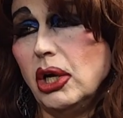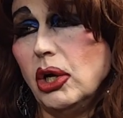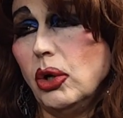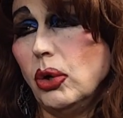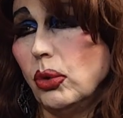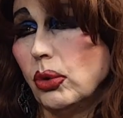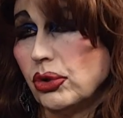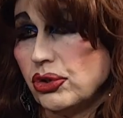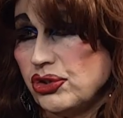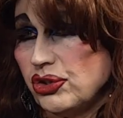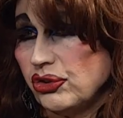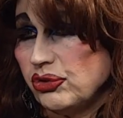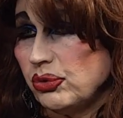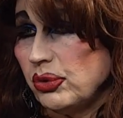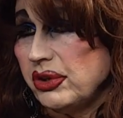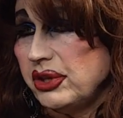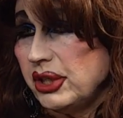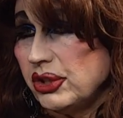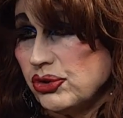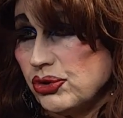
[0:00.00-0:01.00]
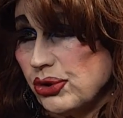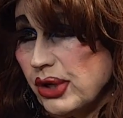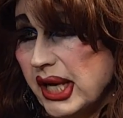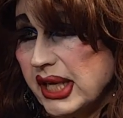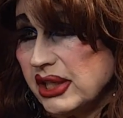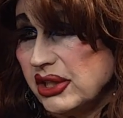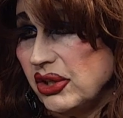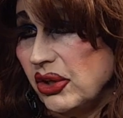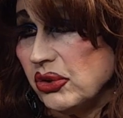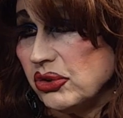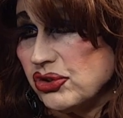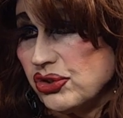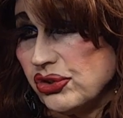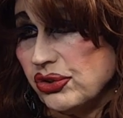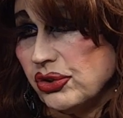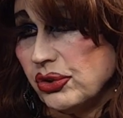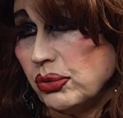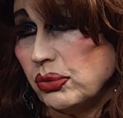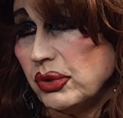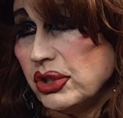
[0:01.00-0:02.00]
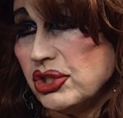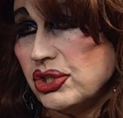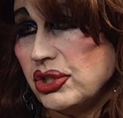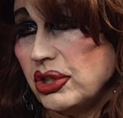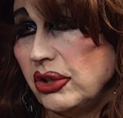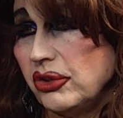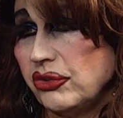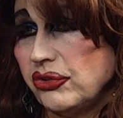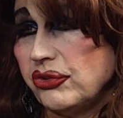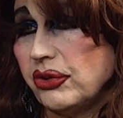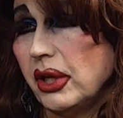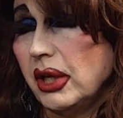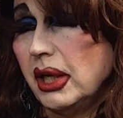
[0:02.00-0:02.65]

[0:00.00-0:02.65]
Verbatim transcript: or just within drag culture, which is